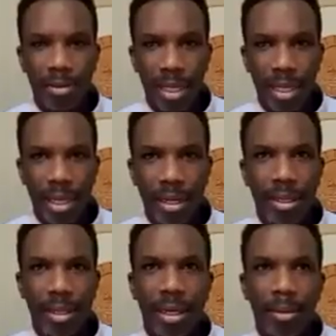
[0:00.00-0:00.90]
there.
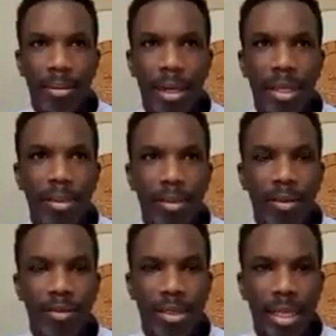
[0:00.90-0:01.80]
But
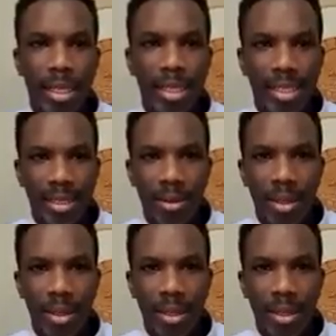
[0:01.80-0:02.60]
obviously, they're still